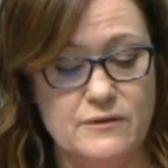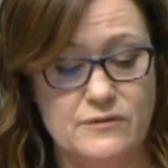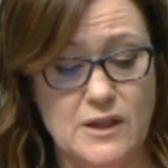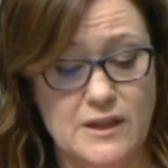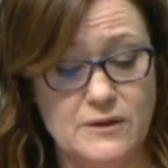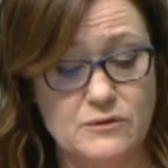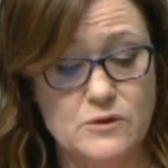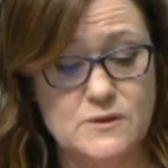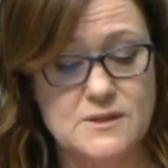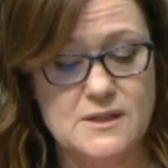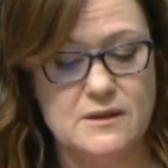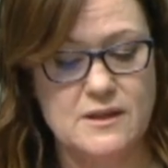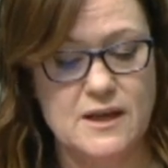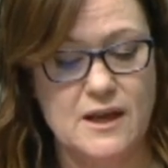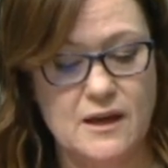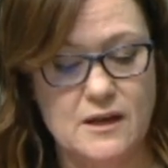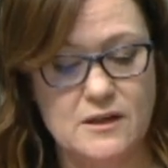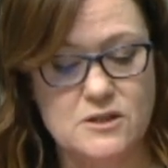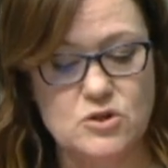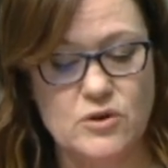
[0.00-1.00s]
levels and the
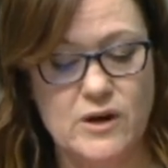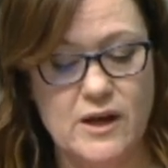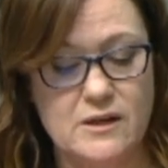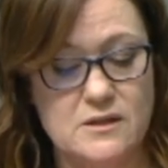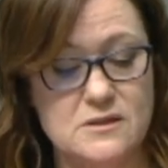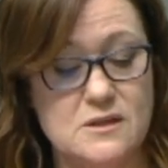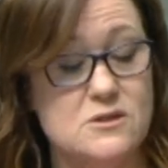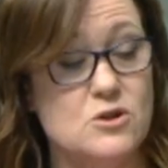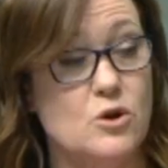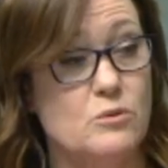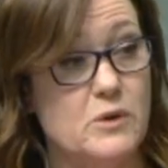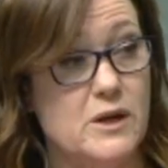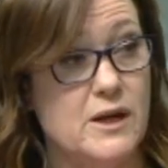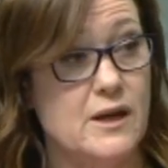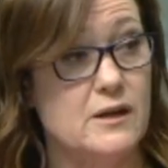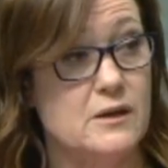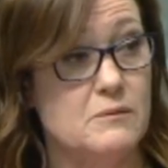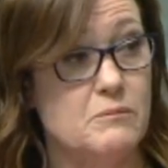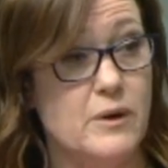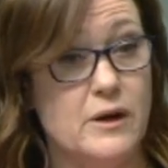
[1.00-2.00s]
air trade is
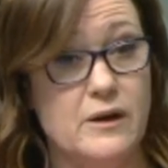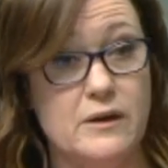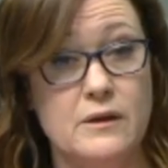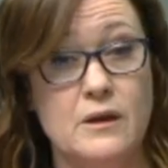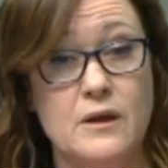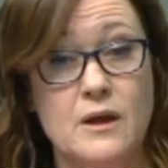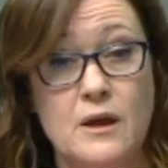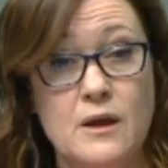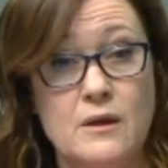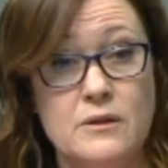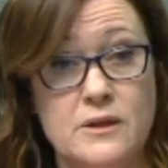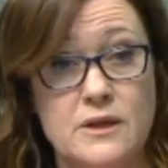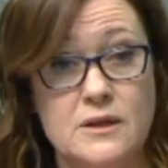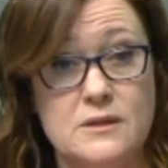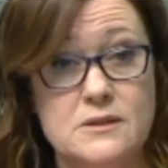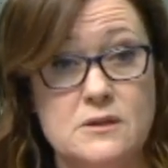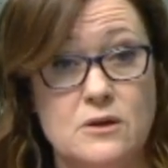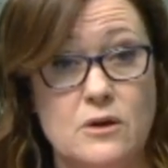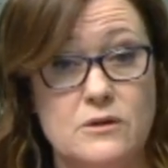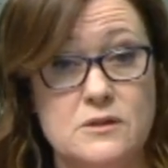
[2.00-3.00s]
dominated by the
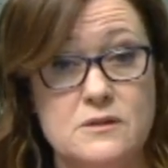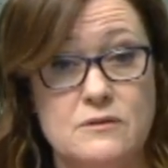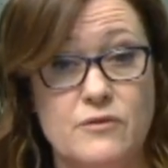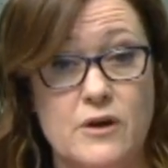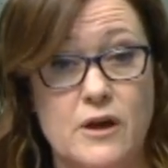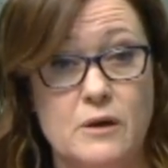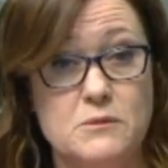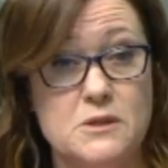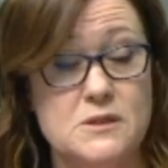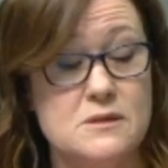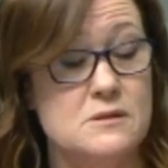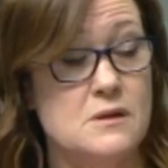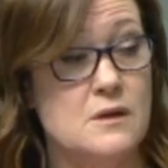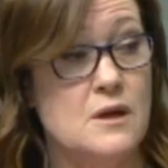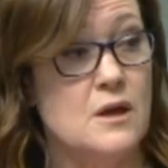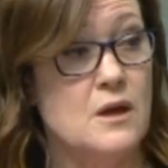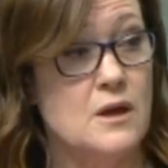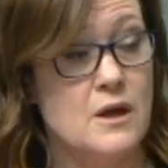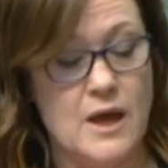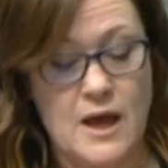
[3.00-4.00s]
East Coast farmers.
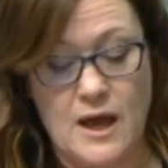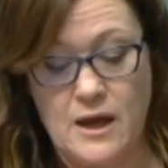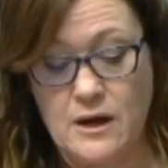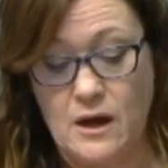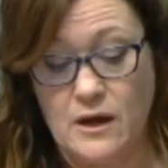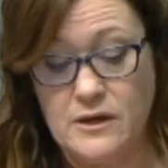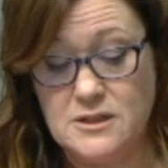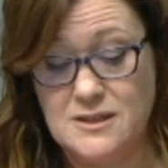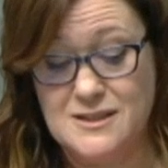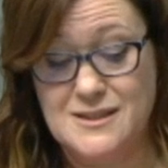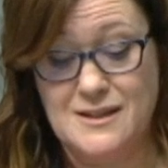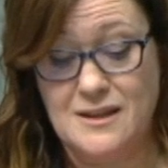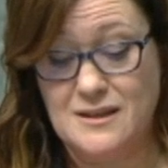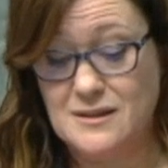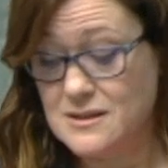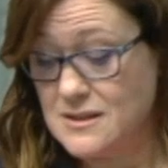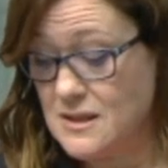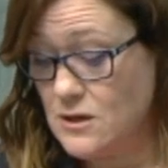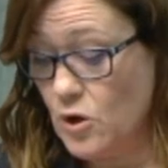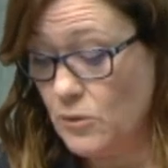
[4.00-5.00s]
And I just think
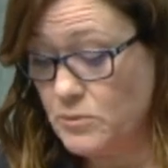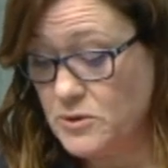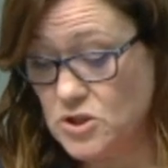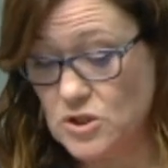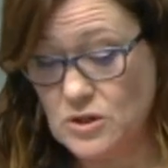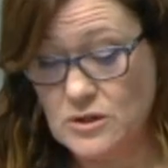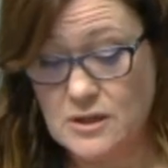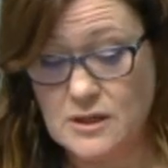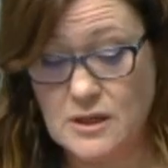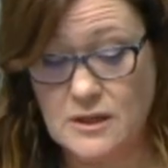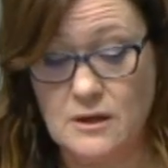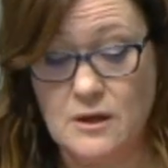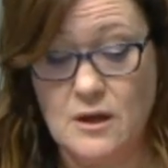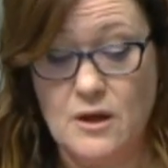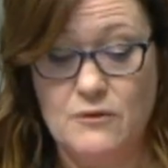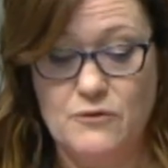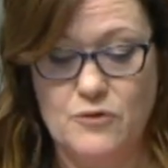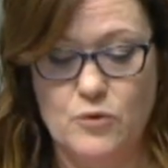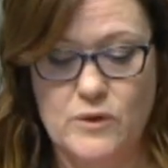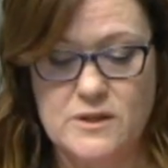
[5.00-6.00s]
there's an opportunity
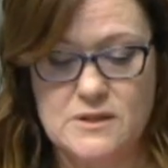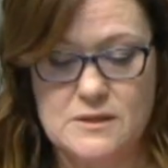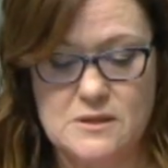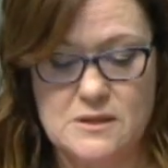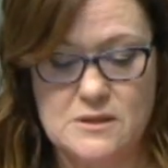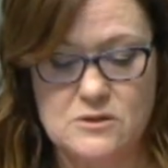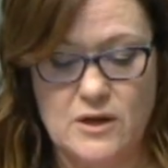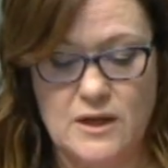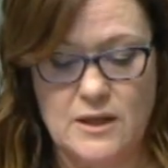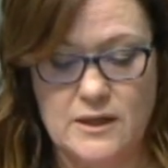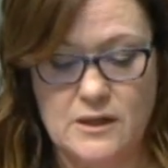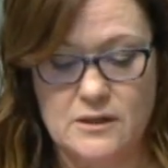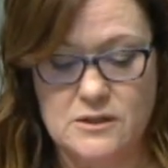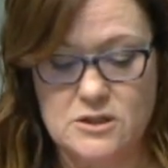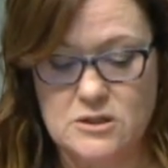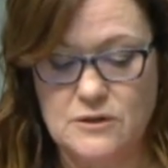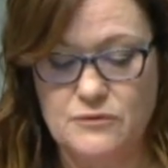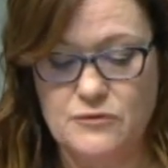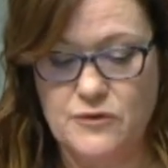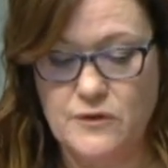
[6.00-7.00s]
for Western Australia
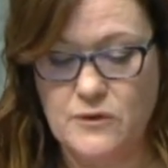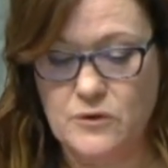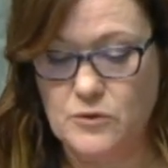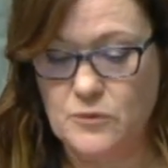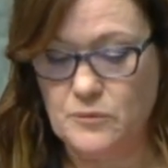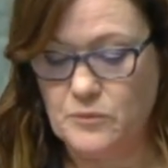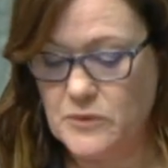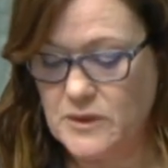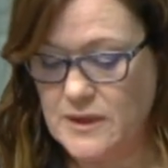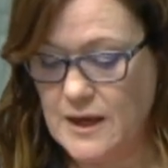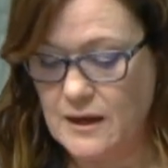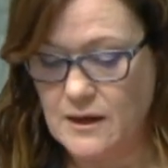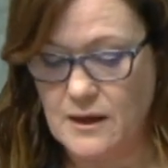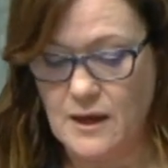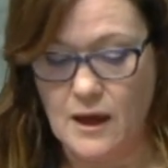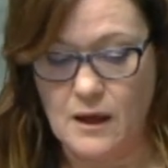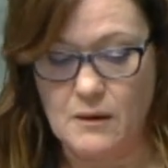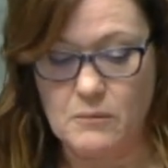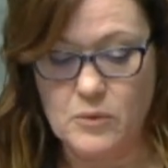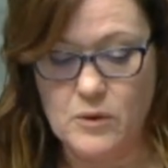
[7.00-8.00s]
to fill that
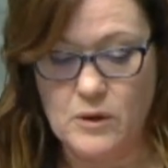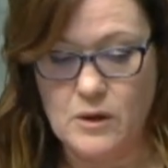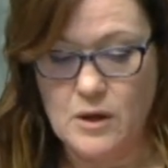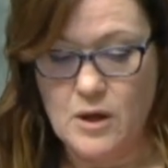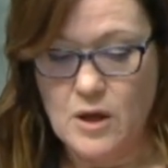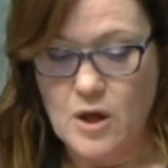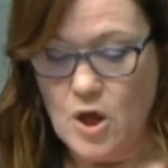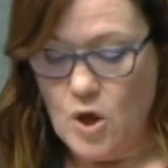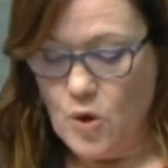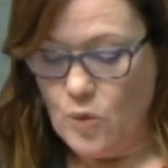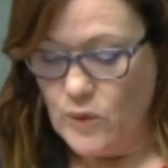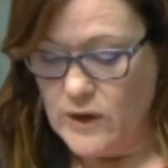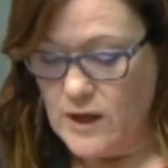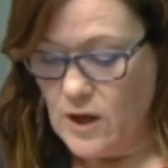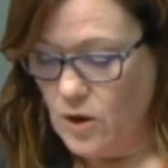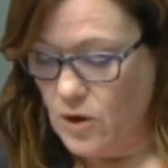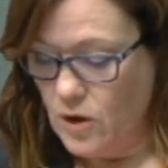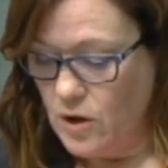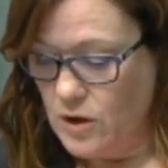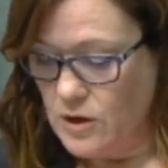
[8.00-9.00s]
gap. We
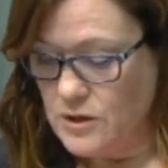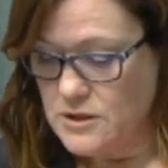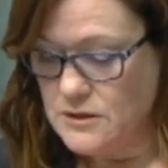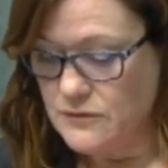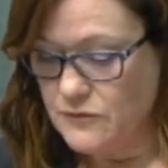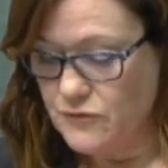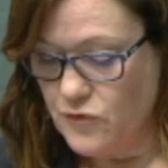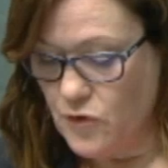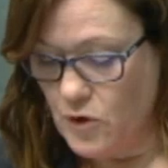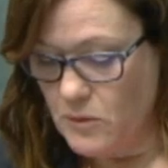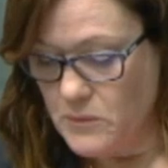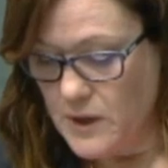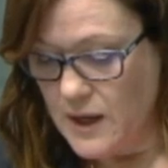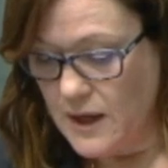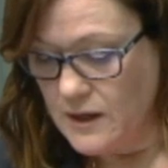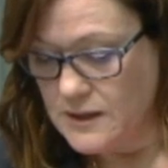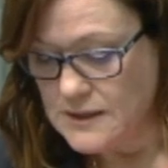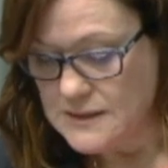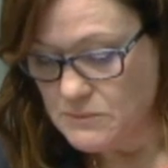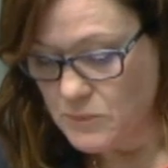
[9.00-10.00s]
heard from
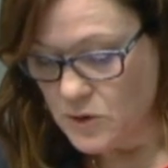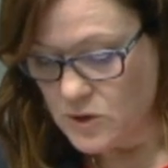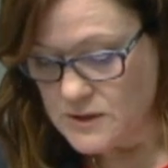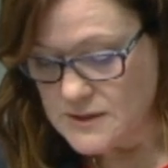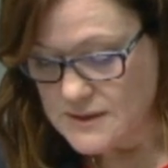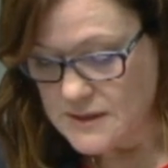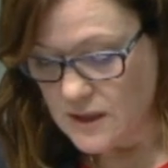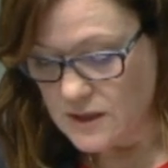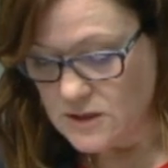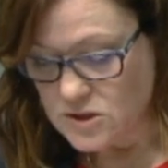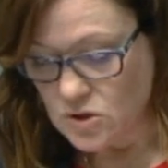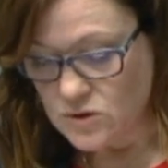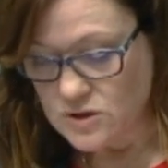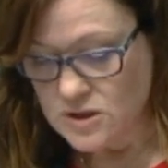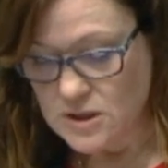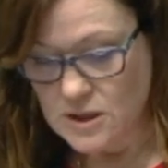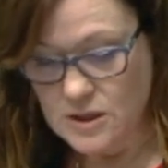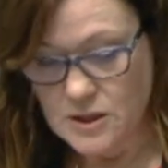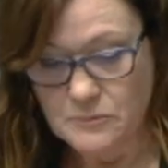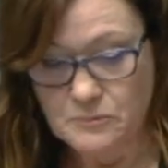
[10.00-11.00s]
experts like
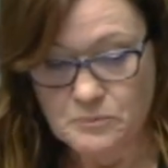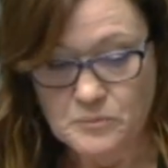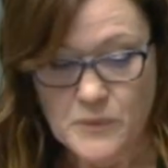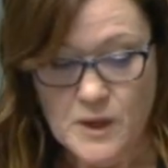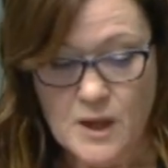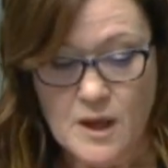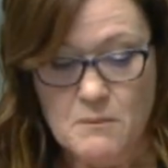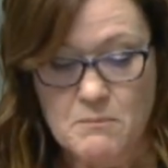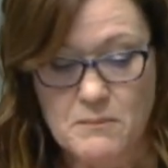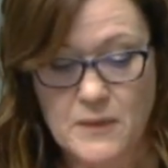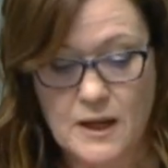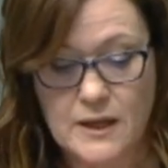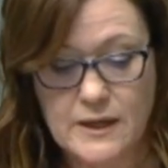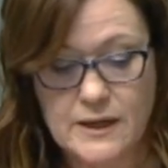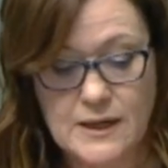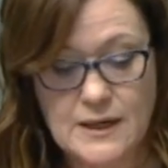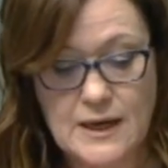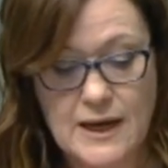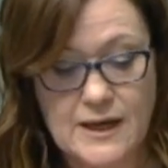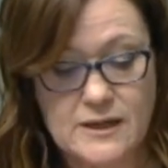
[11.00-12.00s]
Dr
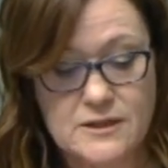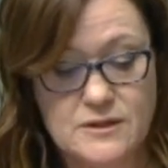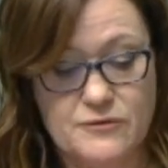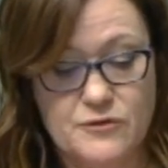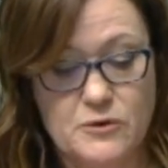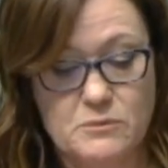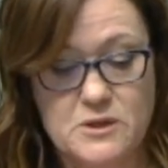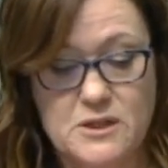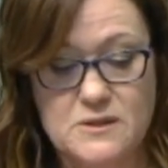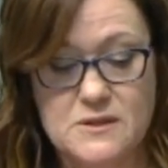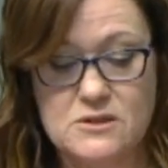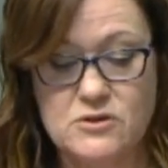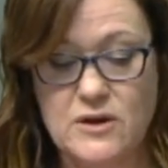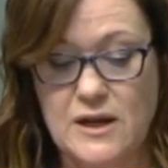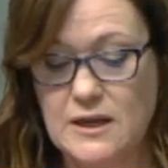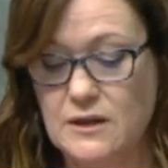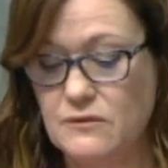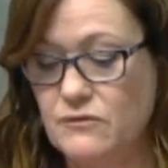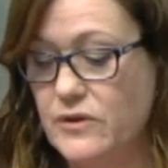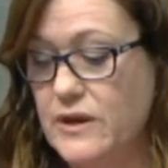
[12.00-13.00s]
Melanie Latter from the
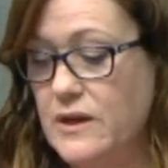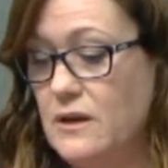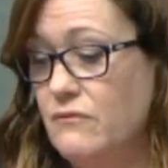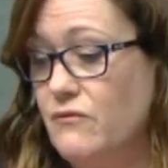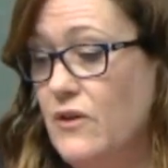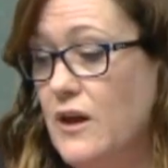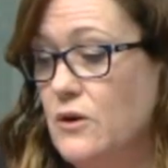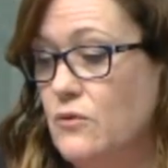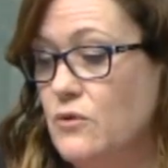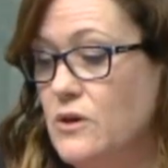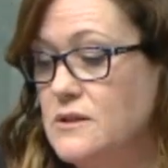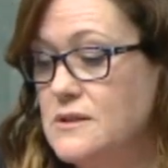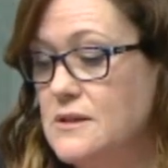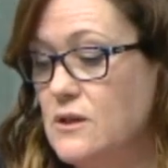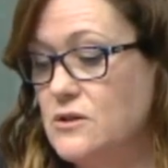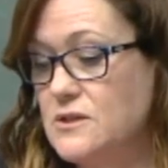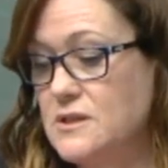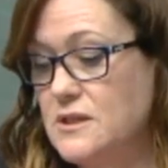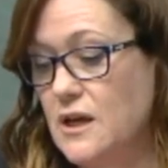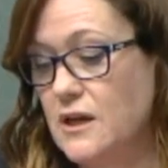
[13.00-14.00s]
Australian Veterinary
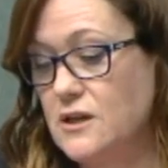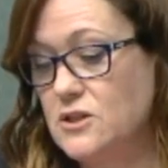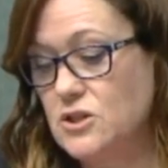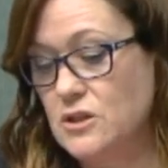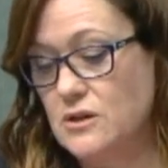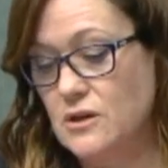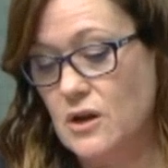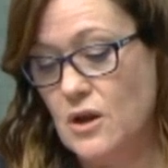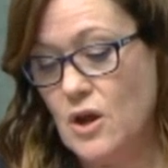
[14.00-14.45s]
Association,